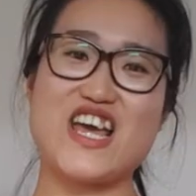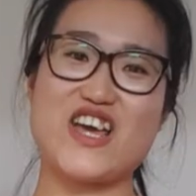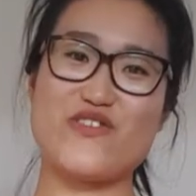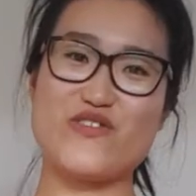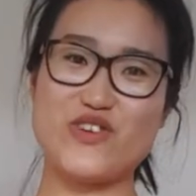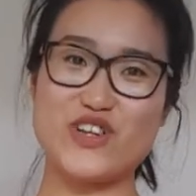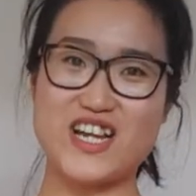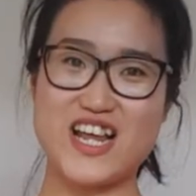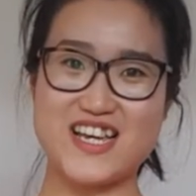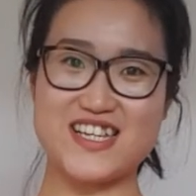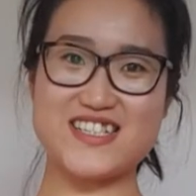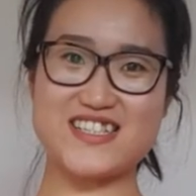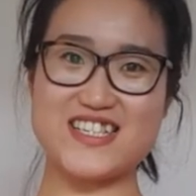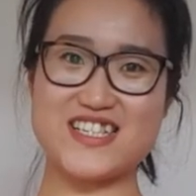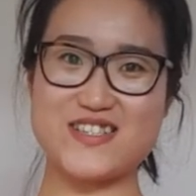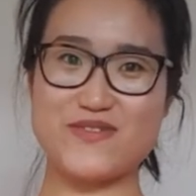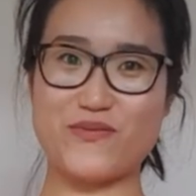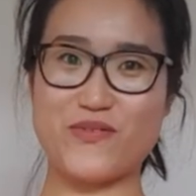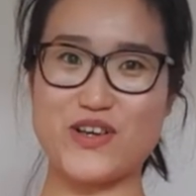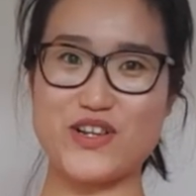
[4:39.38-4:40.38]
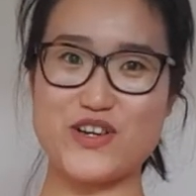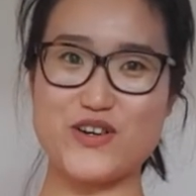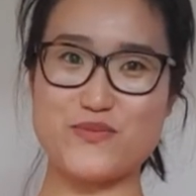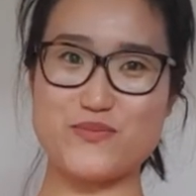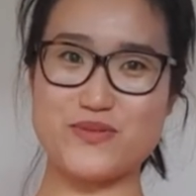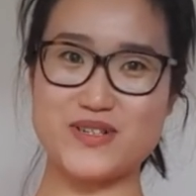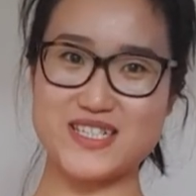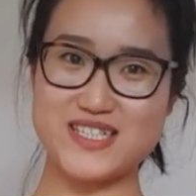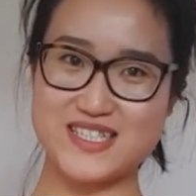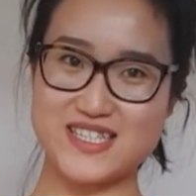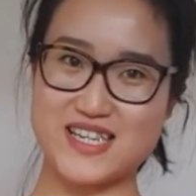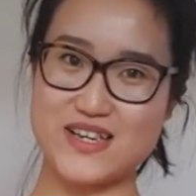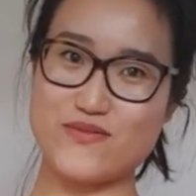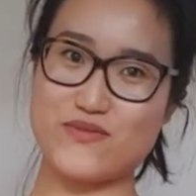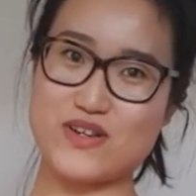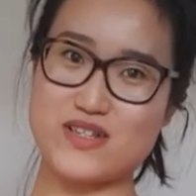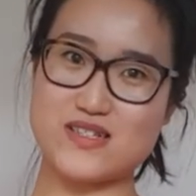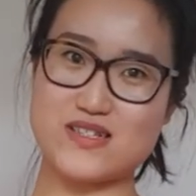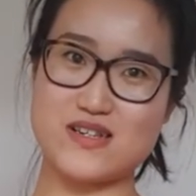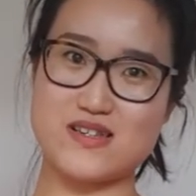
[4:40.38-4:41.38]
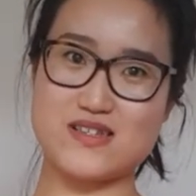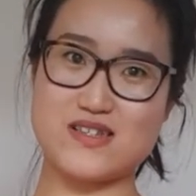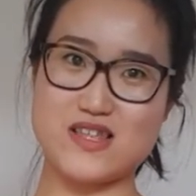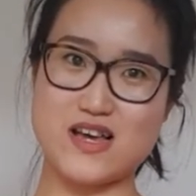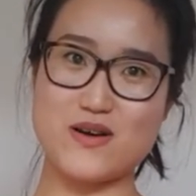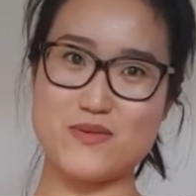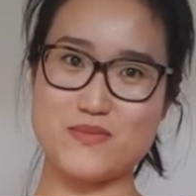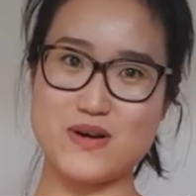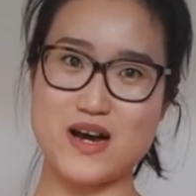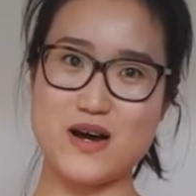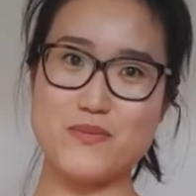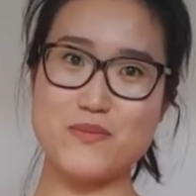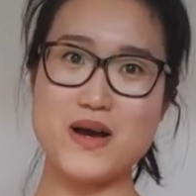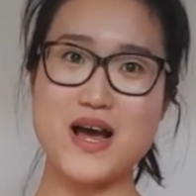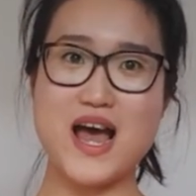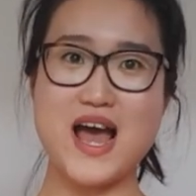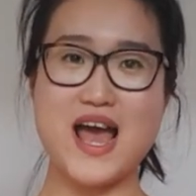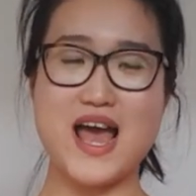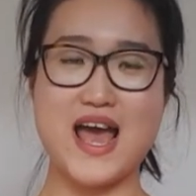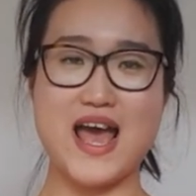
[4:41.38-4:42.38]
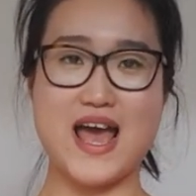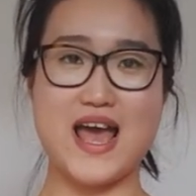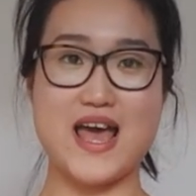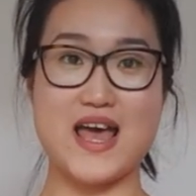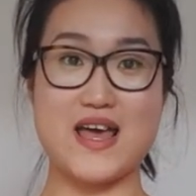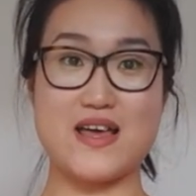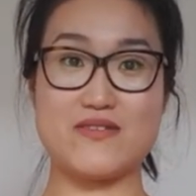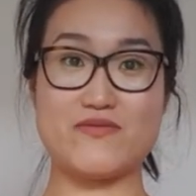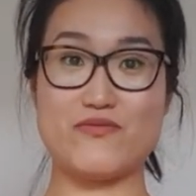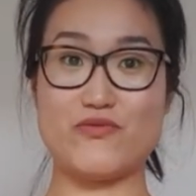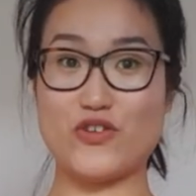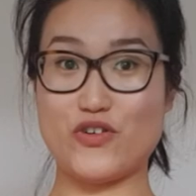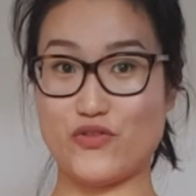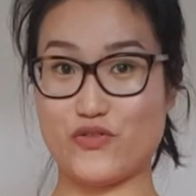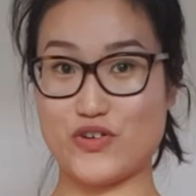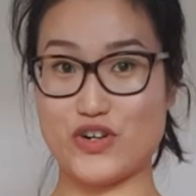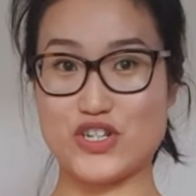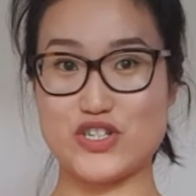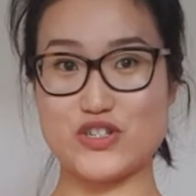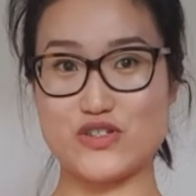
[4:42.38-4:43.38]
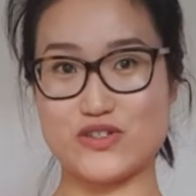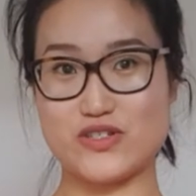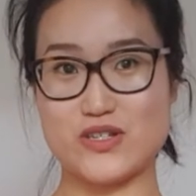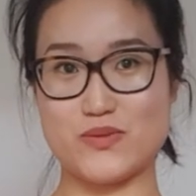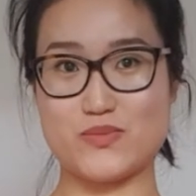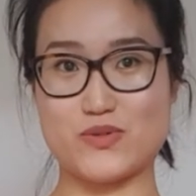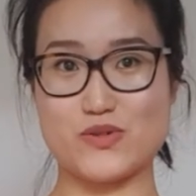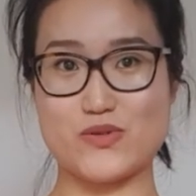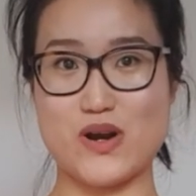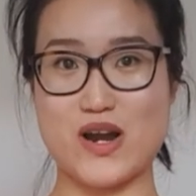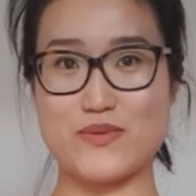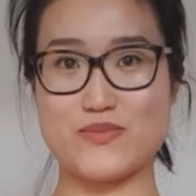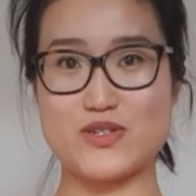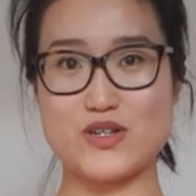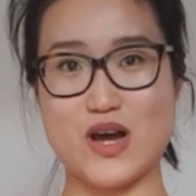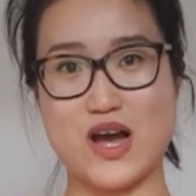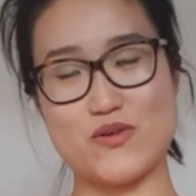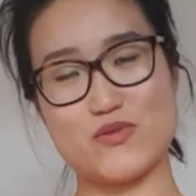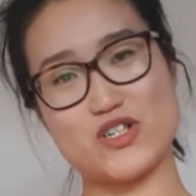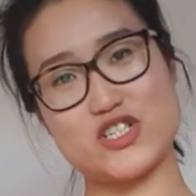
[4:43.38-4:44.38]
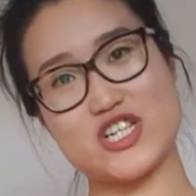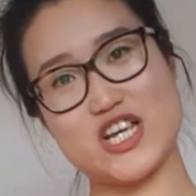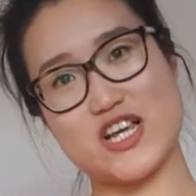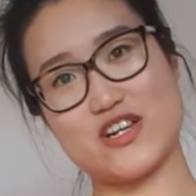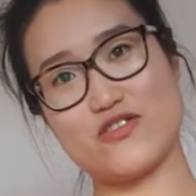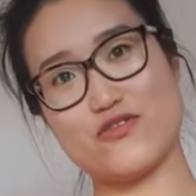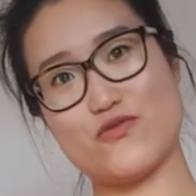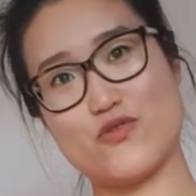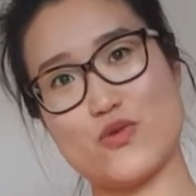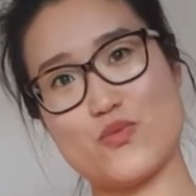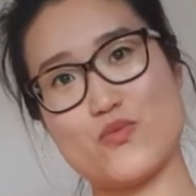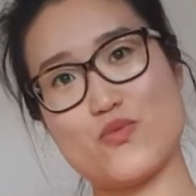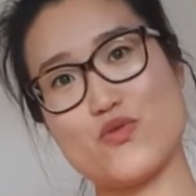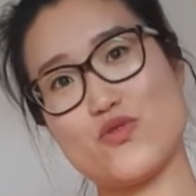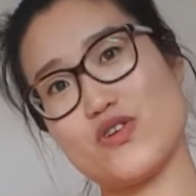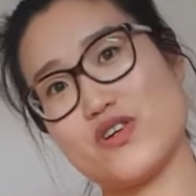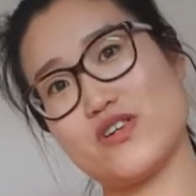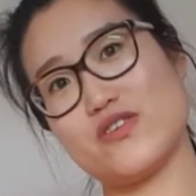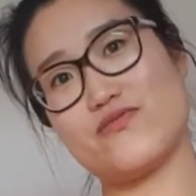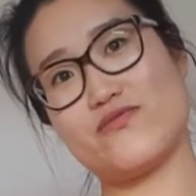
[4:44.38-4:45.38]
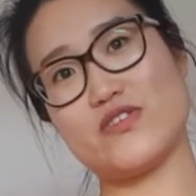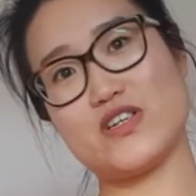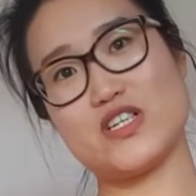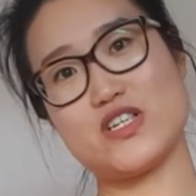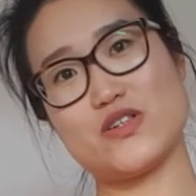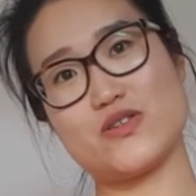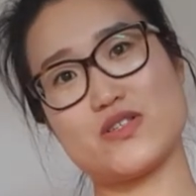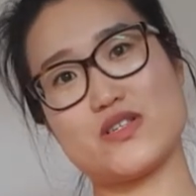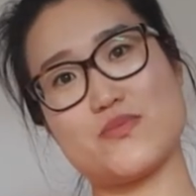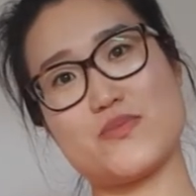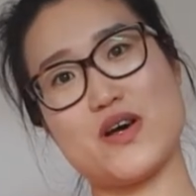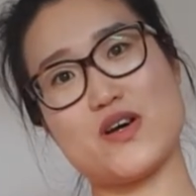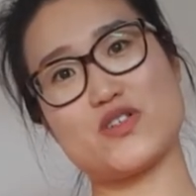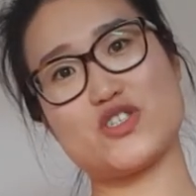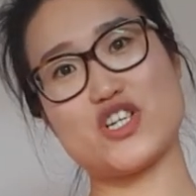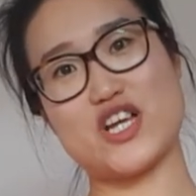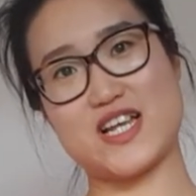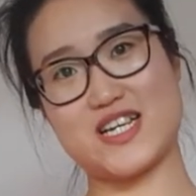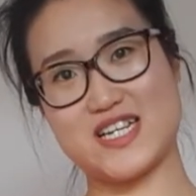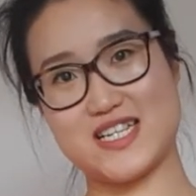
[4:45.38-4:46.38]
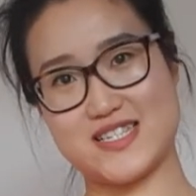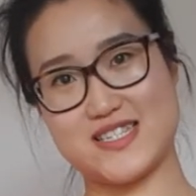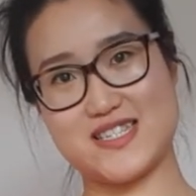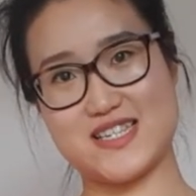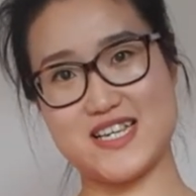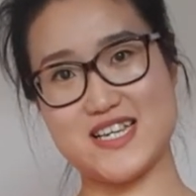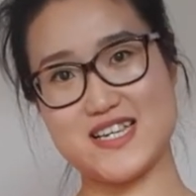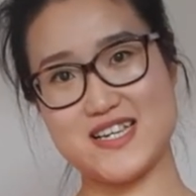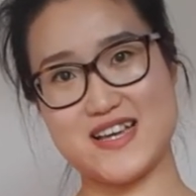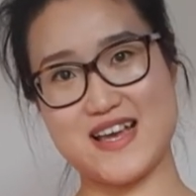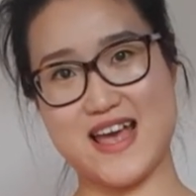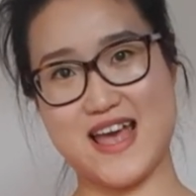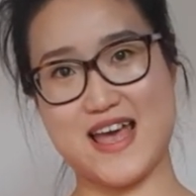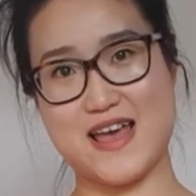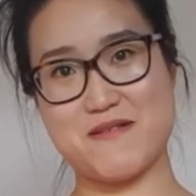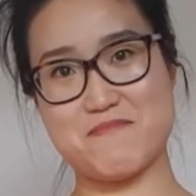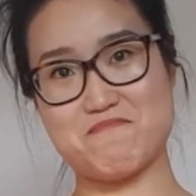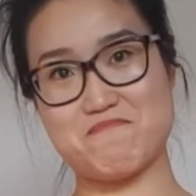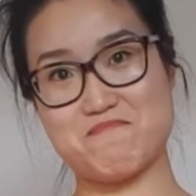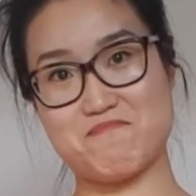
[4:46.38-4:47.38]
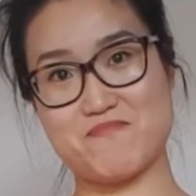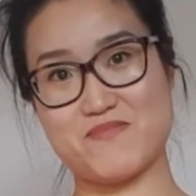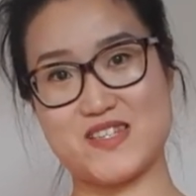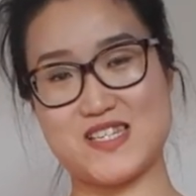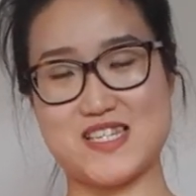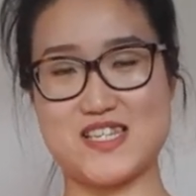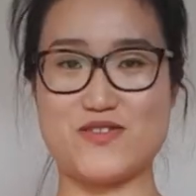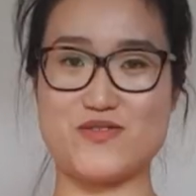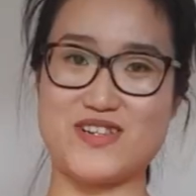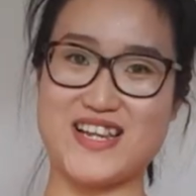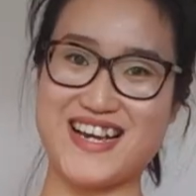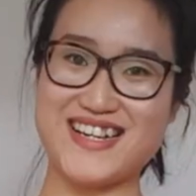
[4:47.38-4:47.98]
If you like this video, please give us a thumb up and feel free to subscribe to our channel for more videos about Chinese tea and see you